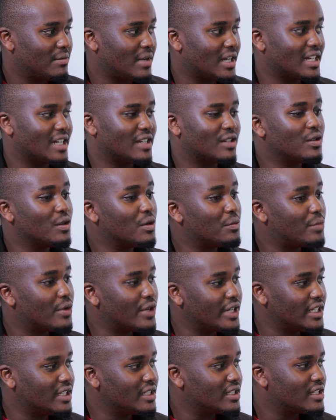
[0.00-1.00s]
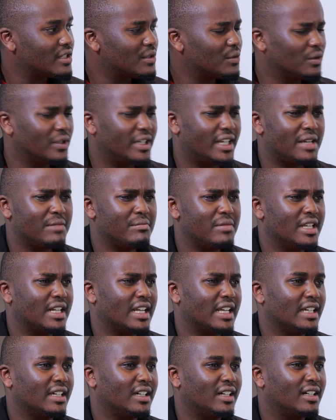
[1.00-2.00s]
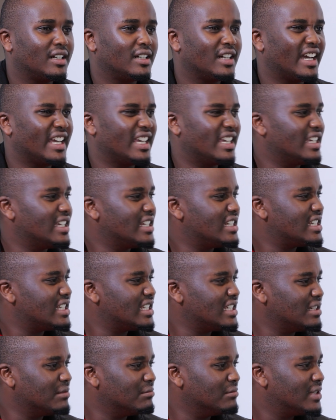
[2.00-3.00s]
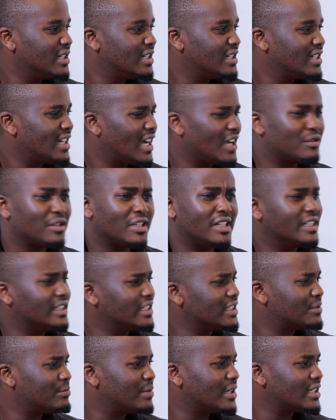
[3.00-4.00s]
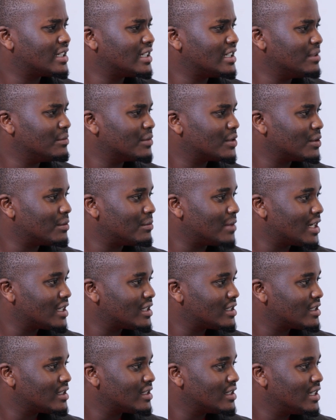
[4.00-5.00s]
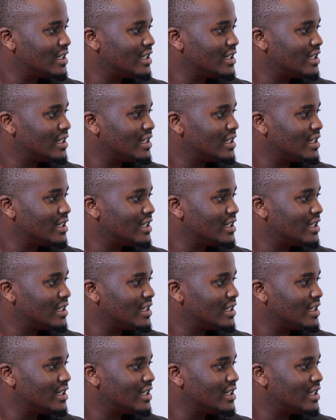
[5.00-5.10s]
But at no point will I be like, I hate him. Actually, I respected him so much.